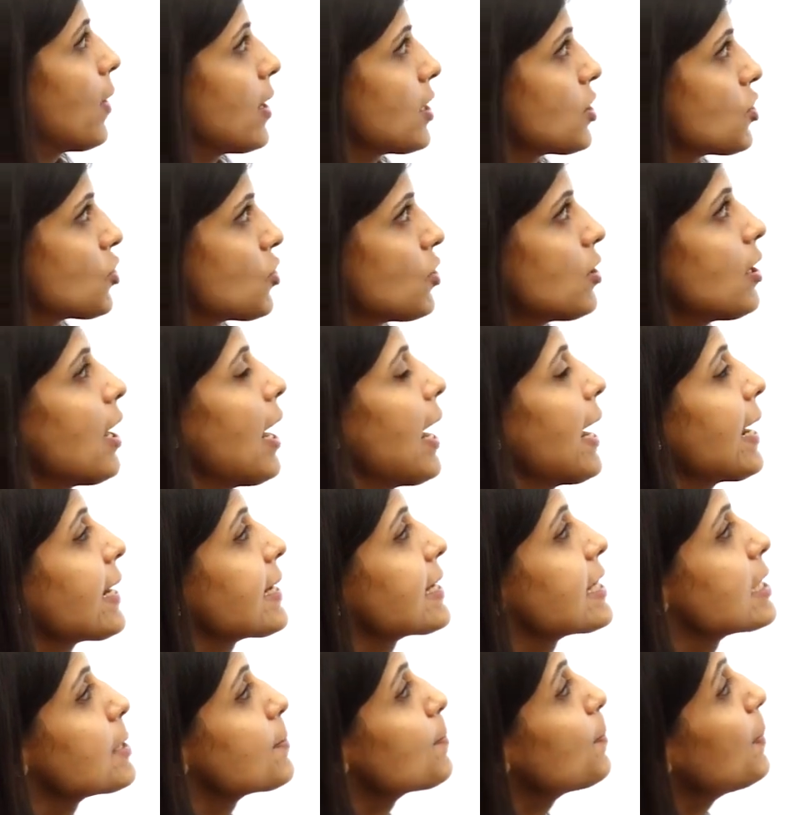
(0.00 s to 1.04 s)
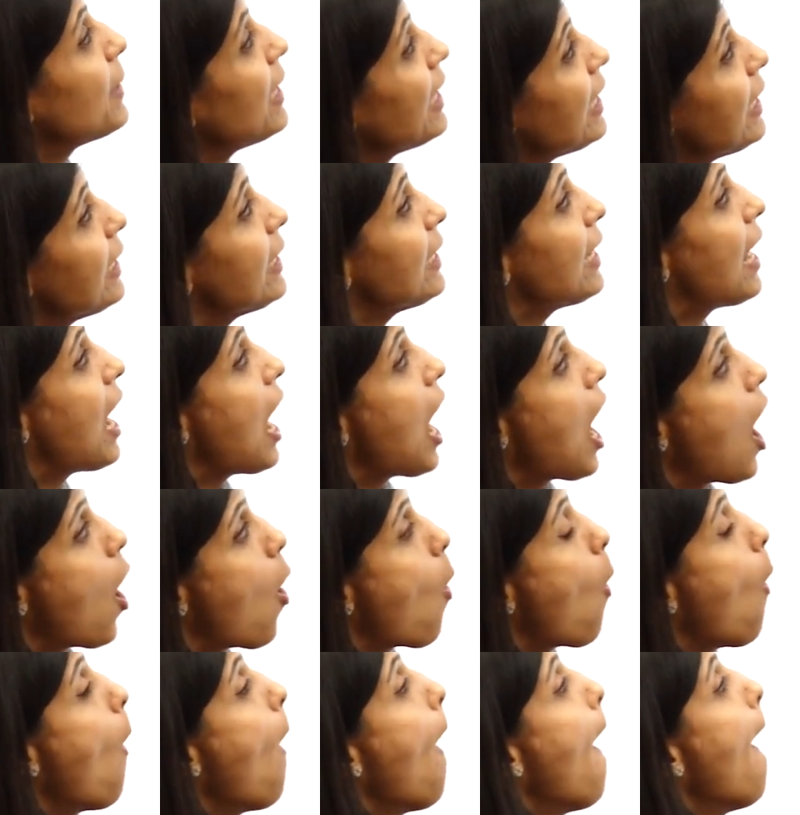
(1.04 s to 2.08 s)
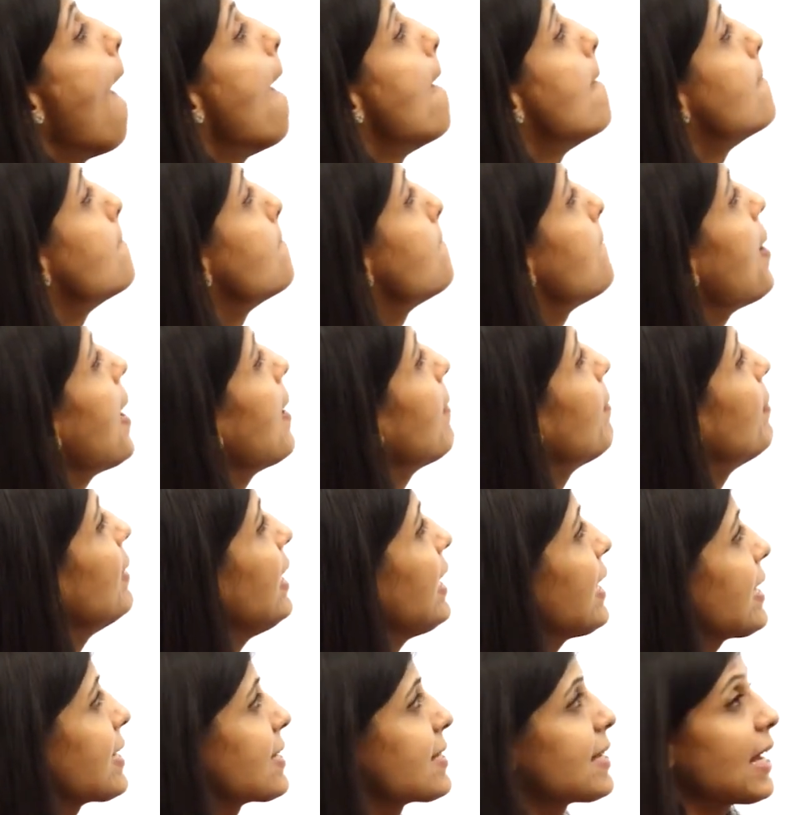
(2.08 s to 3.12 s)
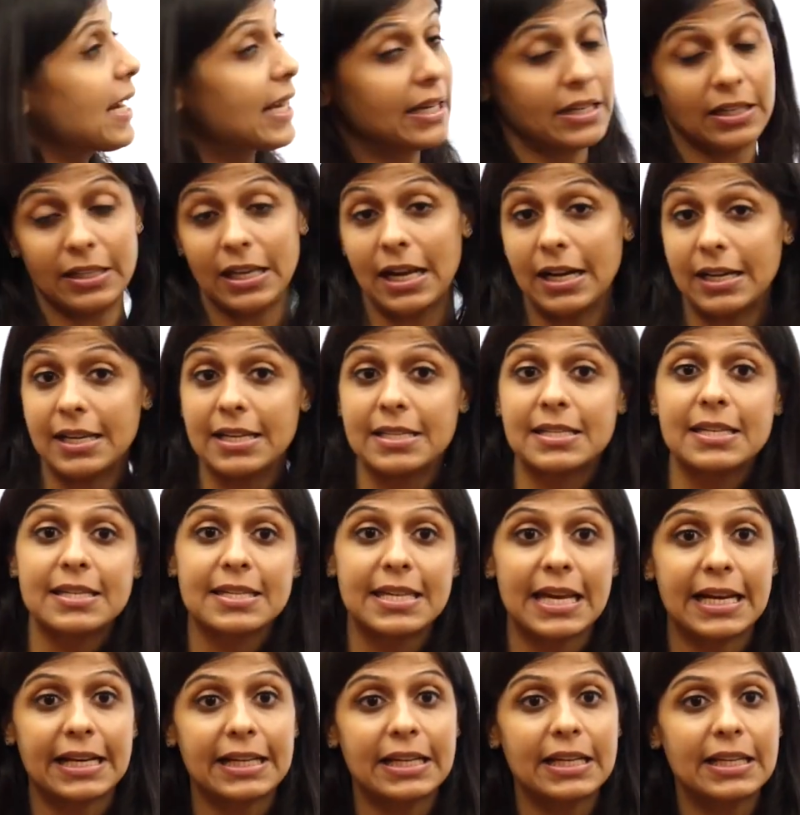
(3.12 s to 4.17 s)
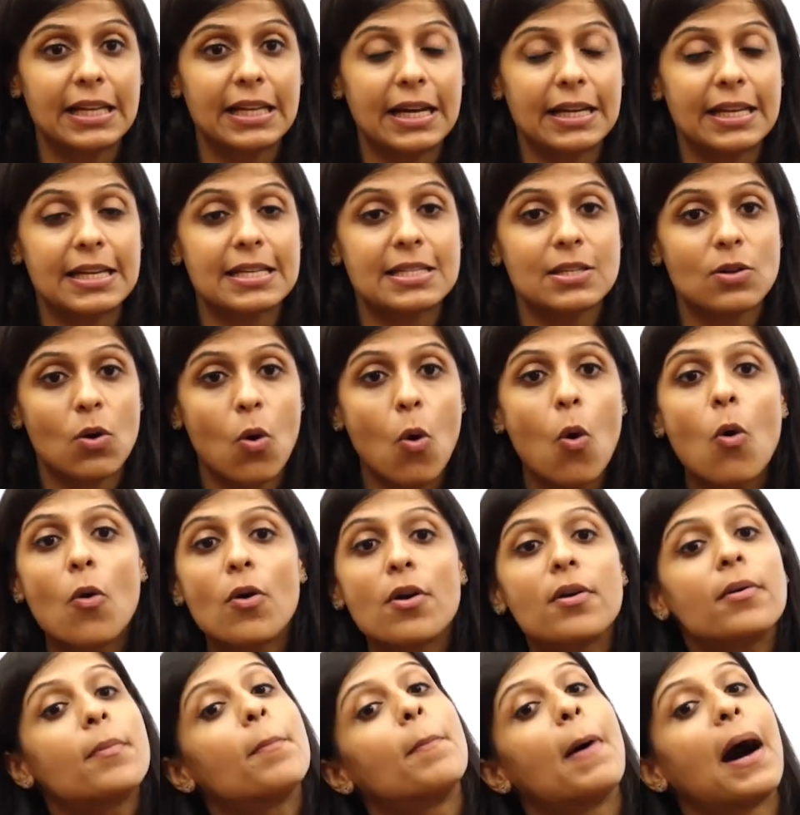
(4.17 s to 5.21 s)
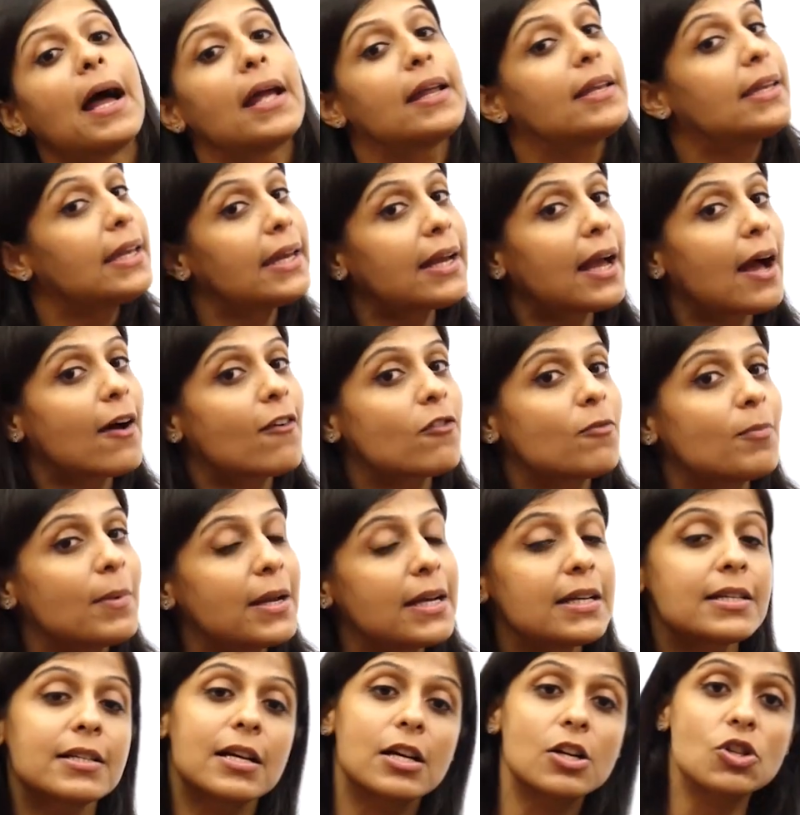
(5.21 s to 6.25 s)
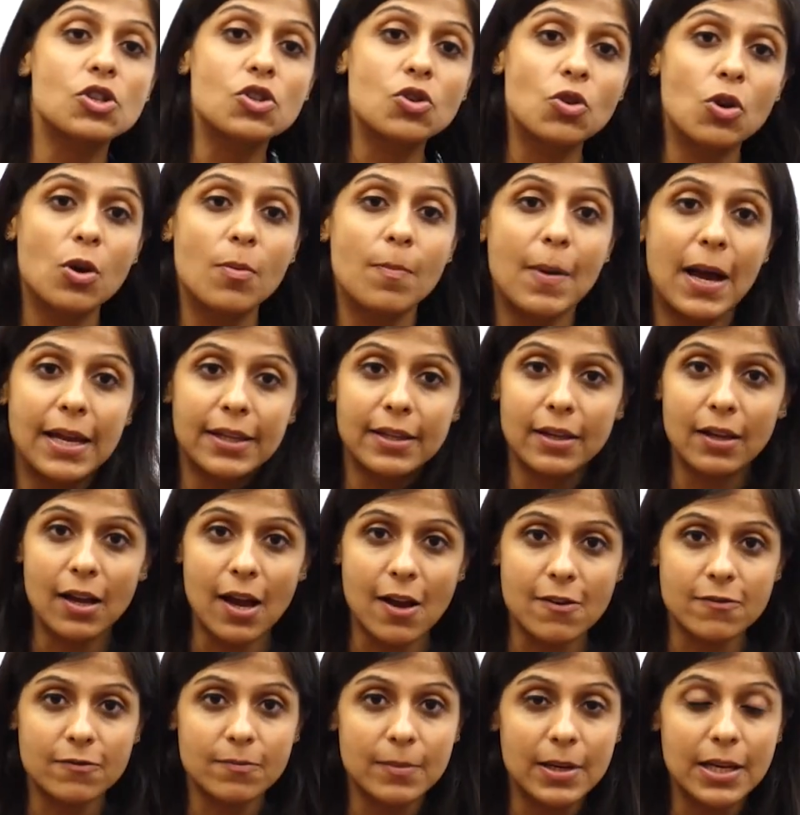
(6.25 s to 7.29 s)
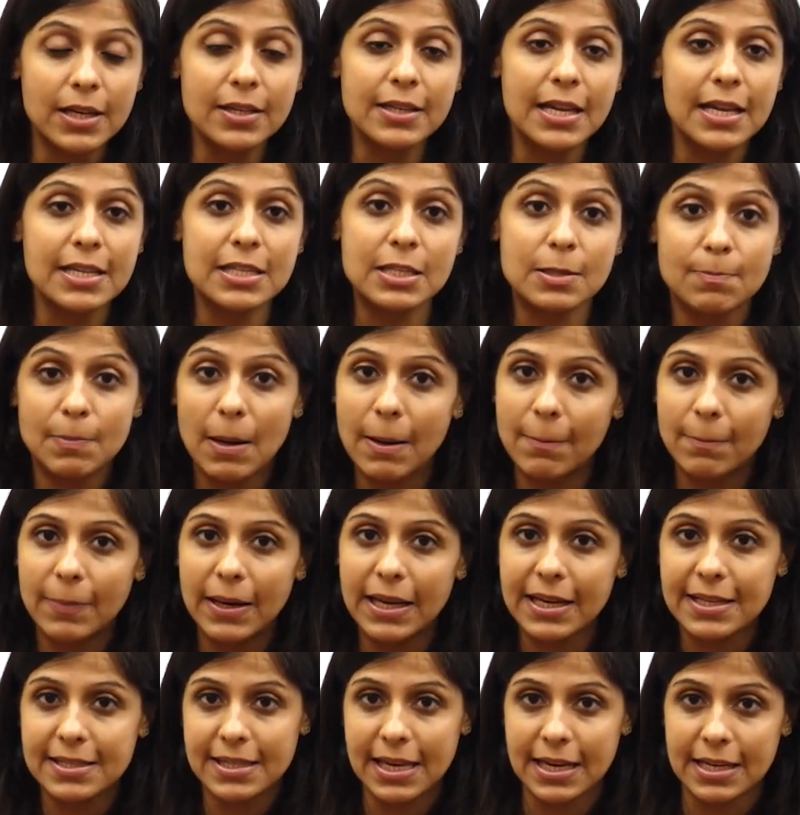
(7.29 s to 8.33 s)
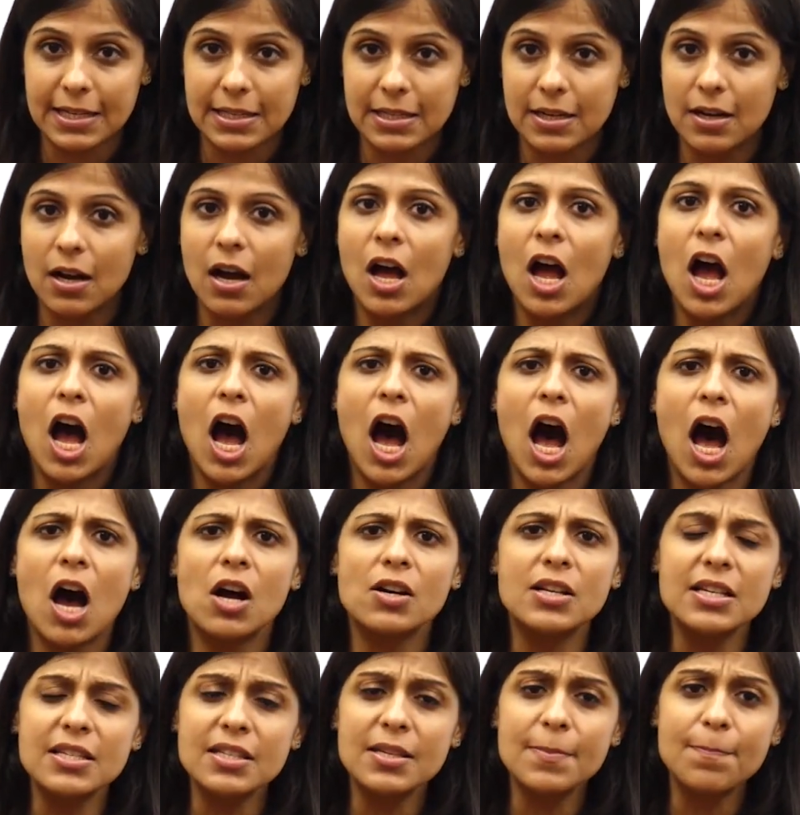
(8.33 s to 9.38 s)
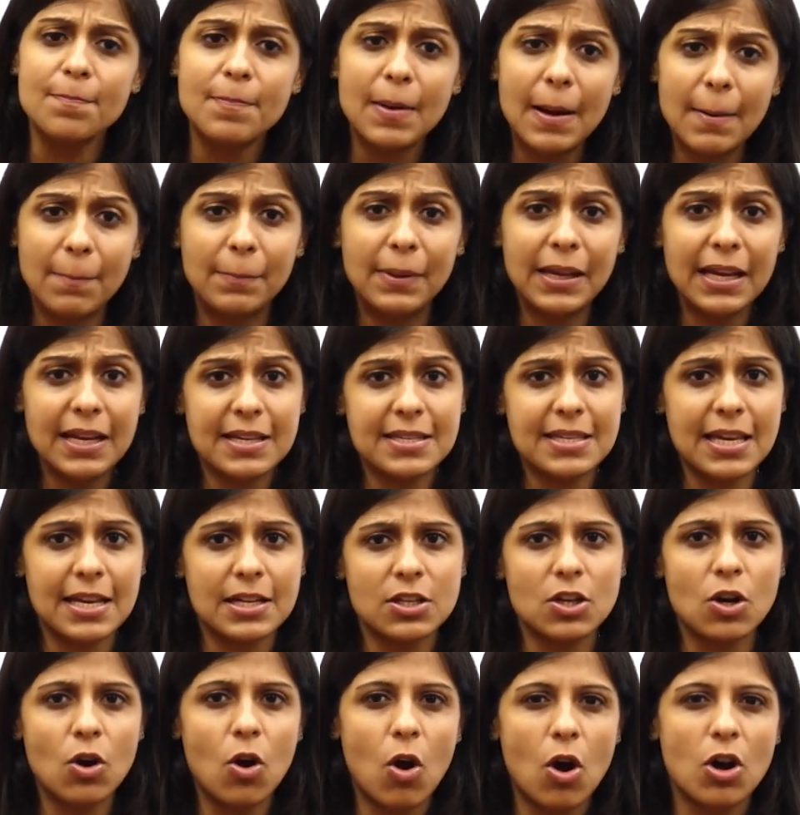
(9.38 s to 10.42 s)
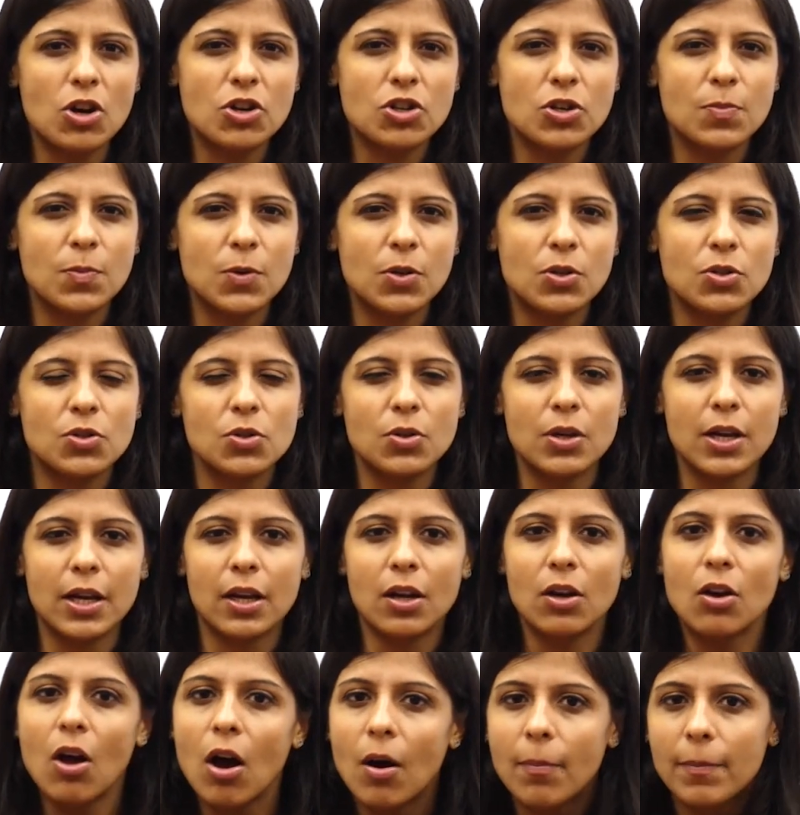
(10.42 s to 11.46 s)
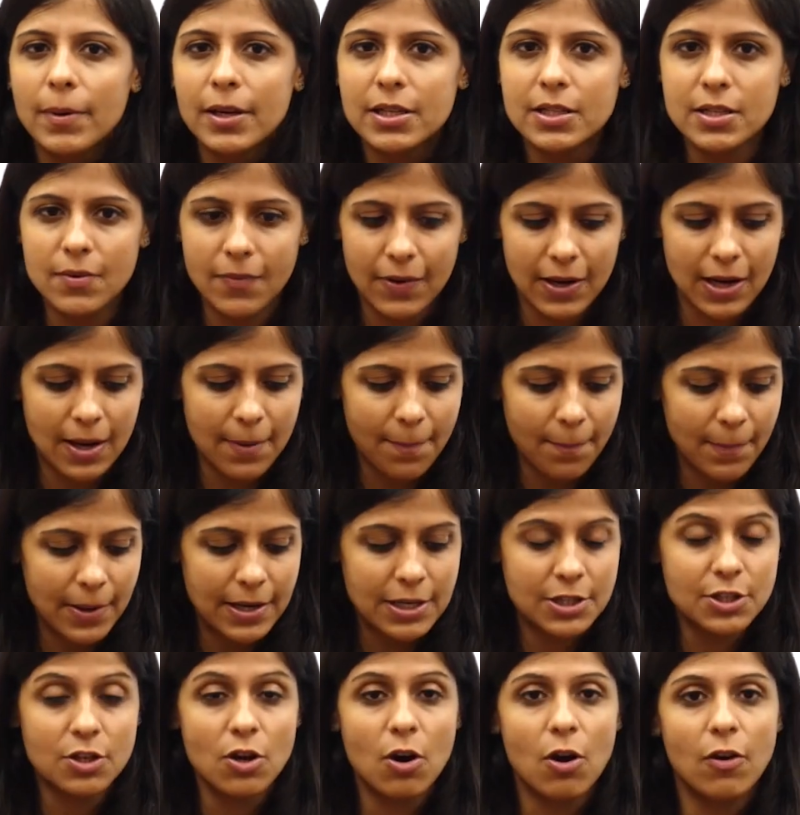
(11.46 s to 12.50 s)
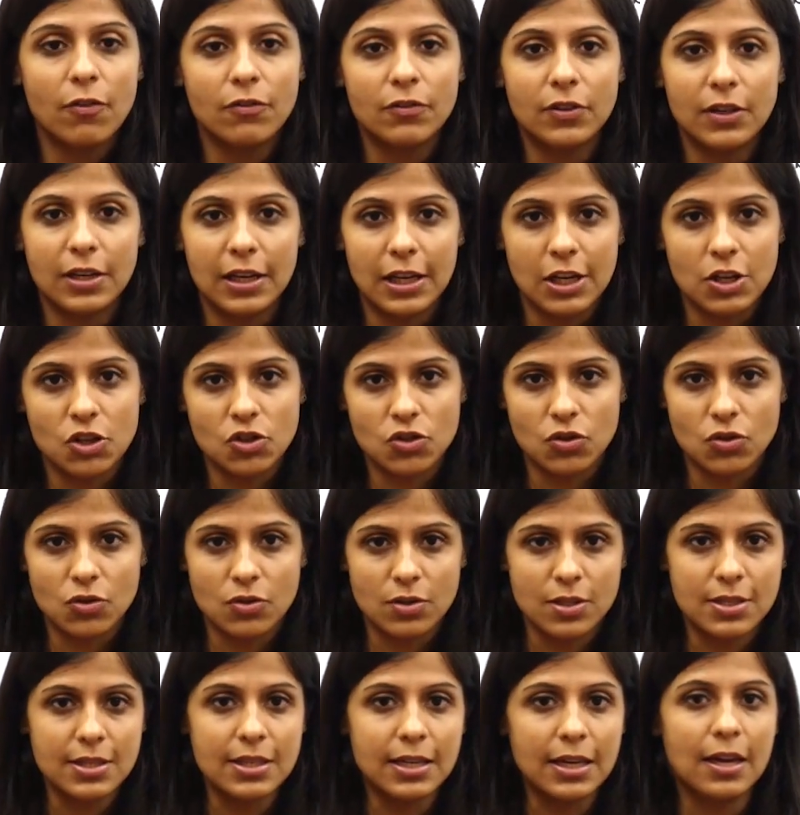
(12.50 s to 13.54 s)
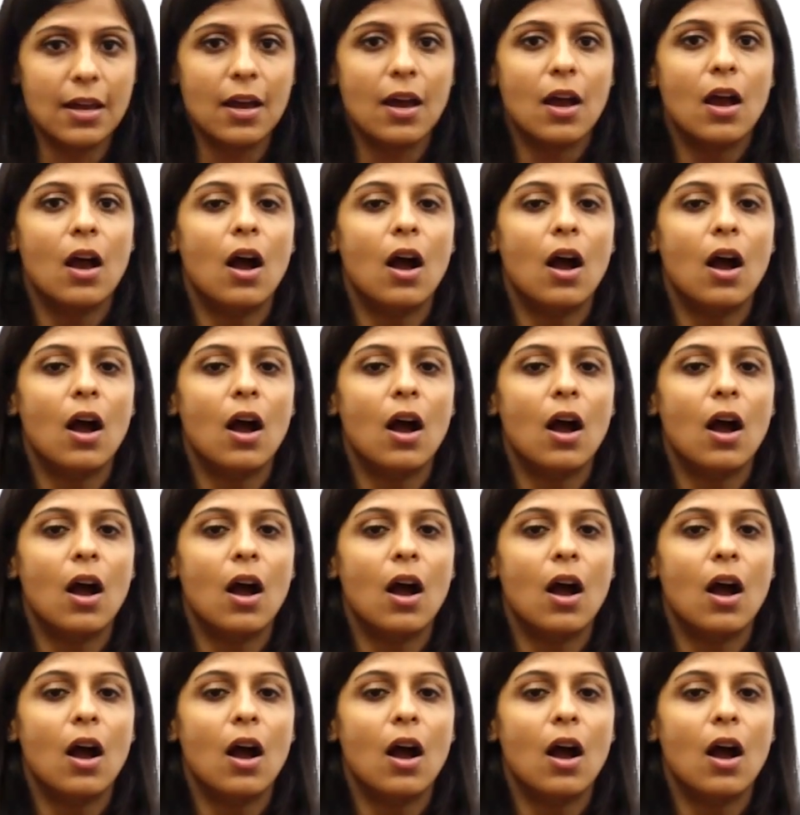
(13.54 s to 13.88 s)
question, explain how public sector, that is the sector that is owned by the government, controlled by the government, that's public sector. How does the public sector contribute to economic development of the nation? See,